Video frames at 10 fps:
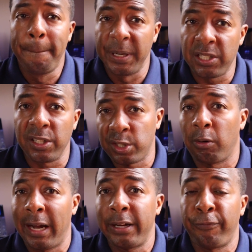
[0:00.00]
business
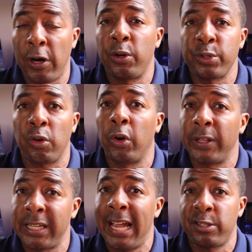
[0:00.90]
grade phones on
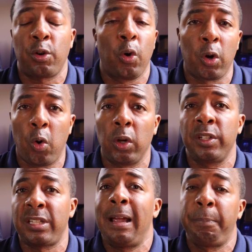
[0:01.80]
the desk or
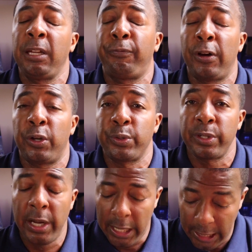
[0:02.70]
cordless IP
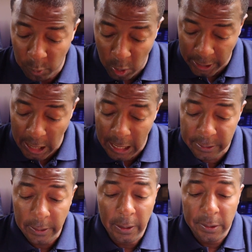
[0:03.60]
phones and whatnot.